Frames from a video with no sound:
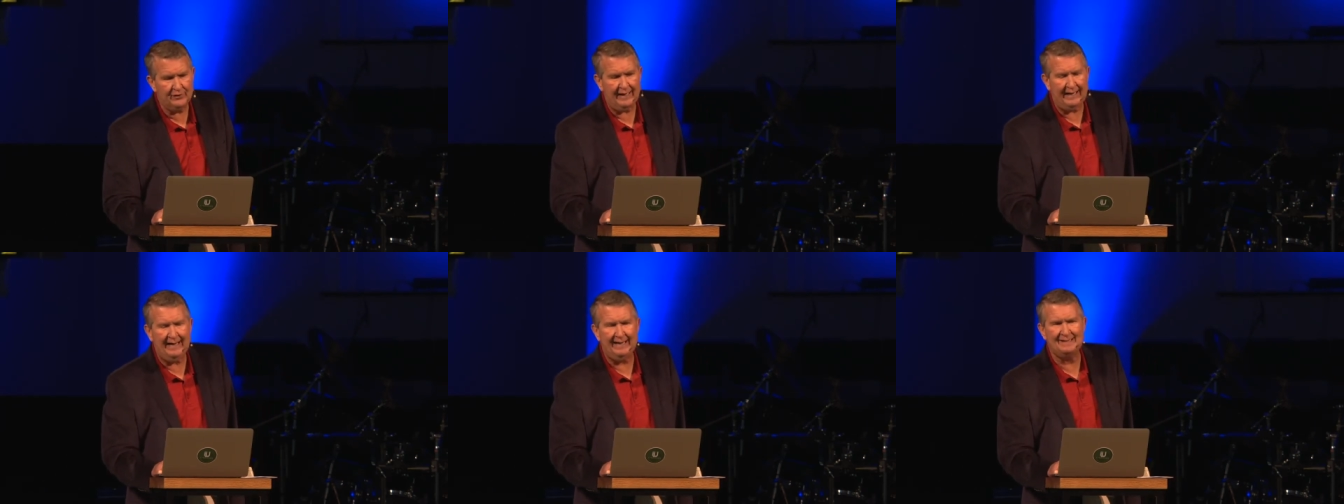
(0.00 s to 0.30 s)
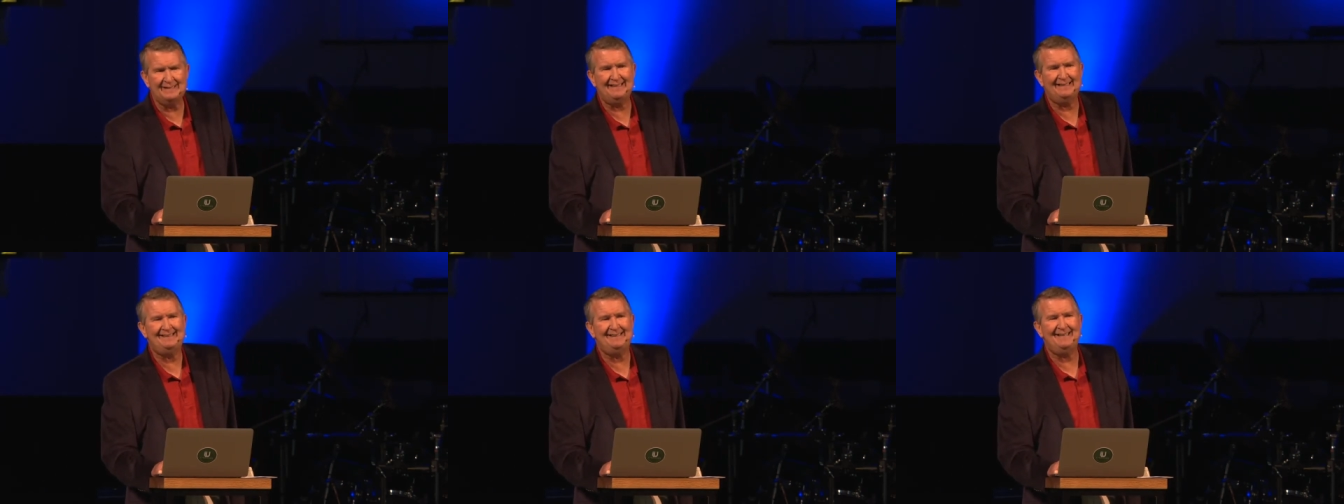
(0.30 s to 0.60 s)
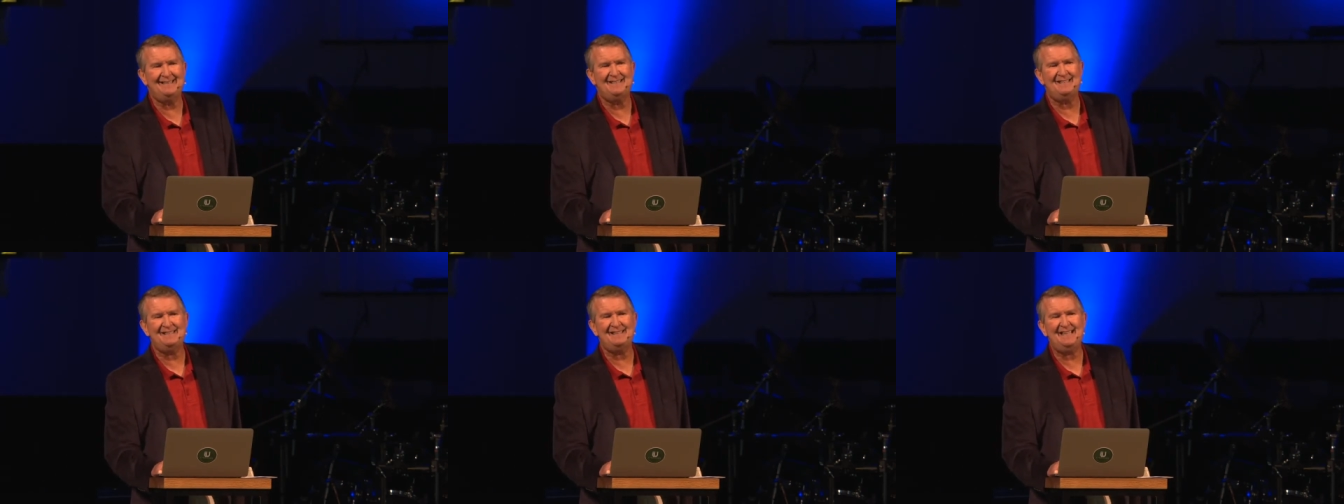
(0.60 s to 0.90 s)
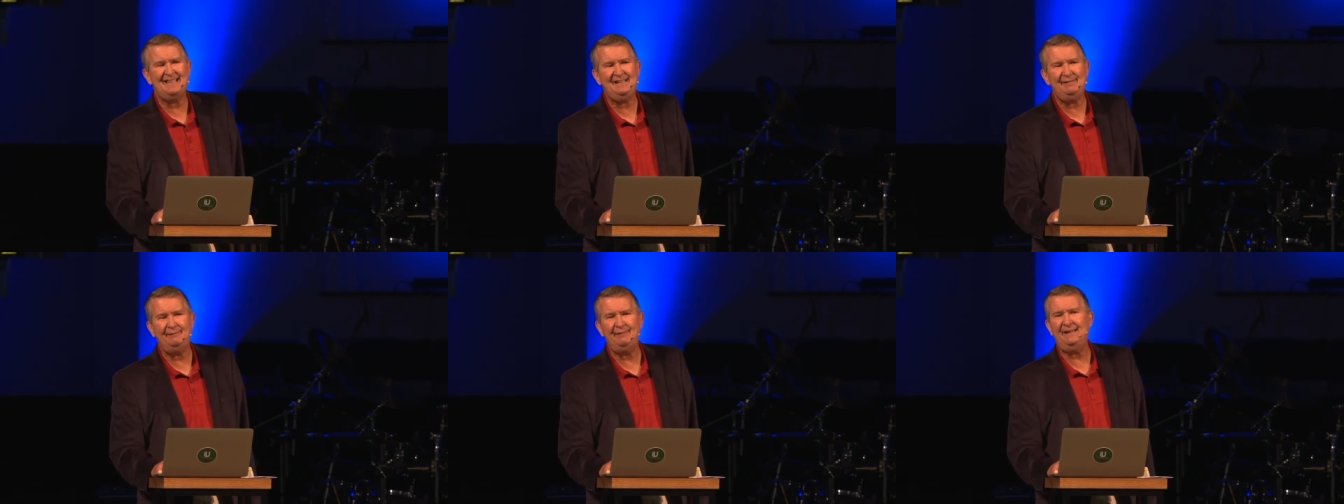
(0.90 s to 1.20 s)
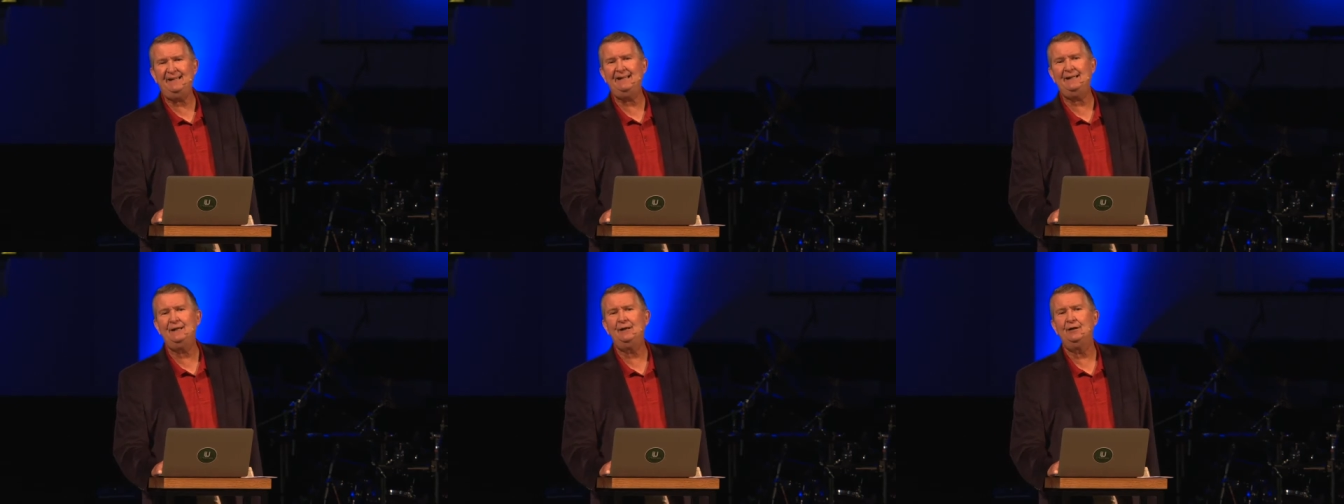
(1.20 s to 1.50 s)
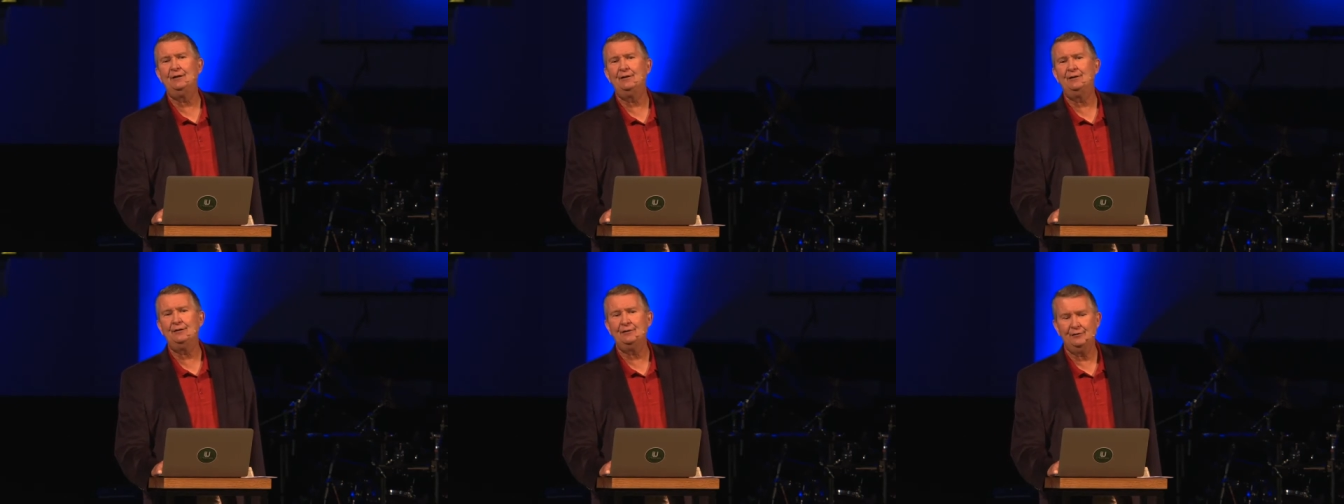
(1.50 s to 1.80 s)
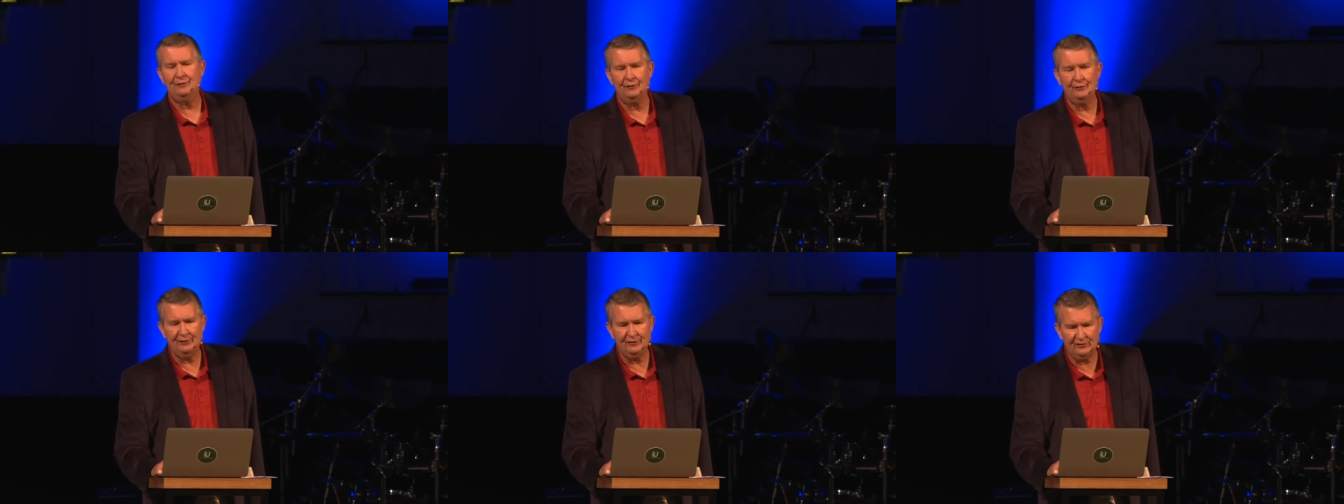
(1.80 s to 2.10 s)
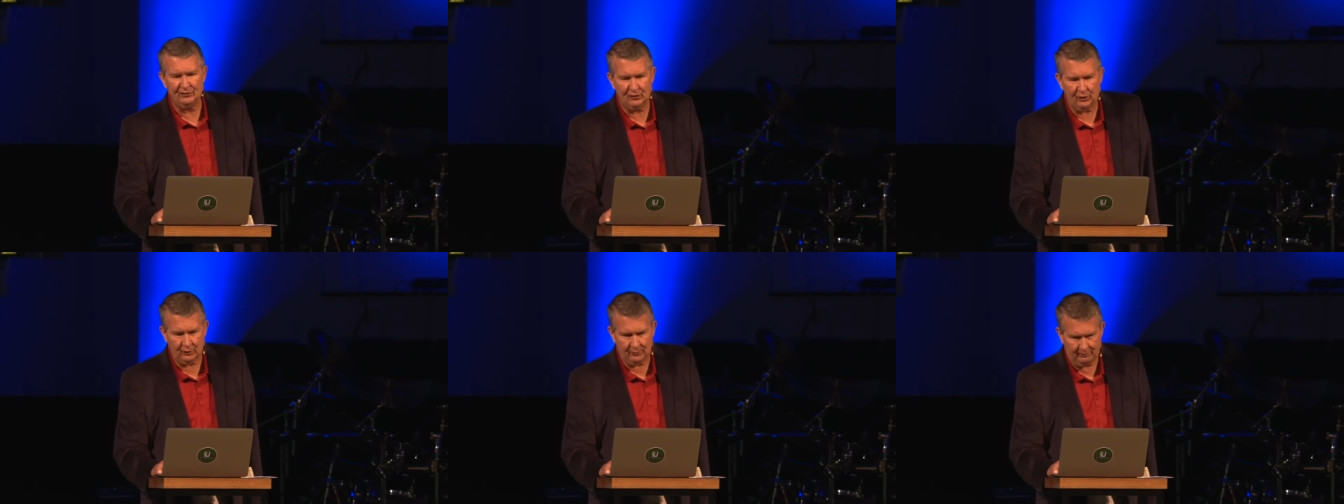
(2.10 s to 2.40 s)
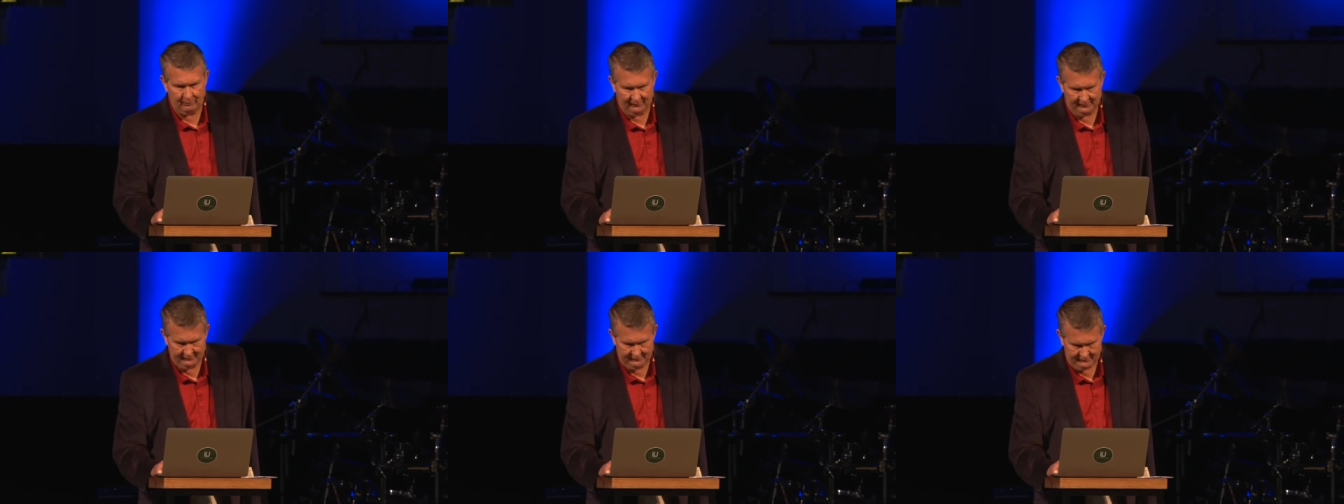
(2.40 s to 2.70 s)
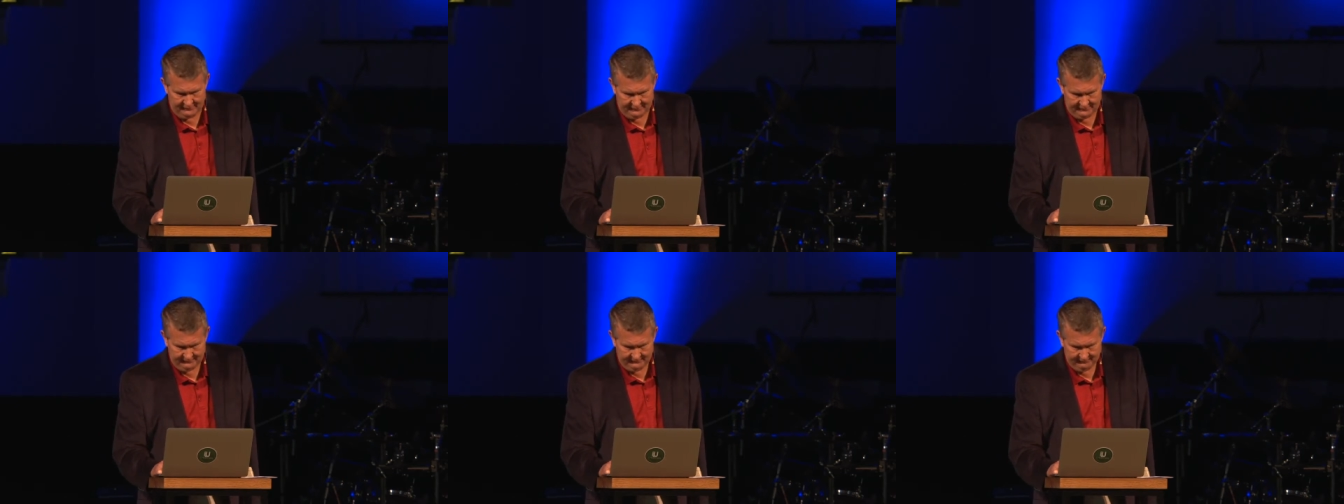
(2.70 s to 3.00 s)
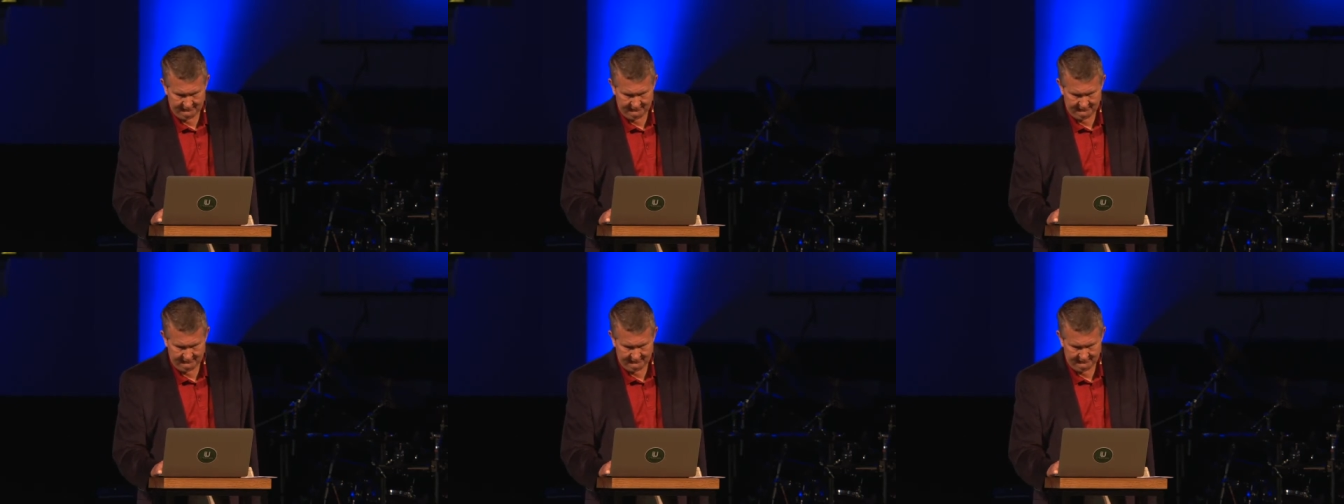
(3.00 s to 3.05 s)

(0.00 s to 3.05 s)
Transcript: as a deceiving serpent.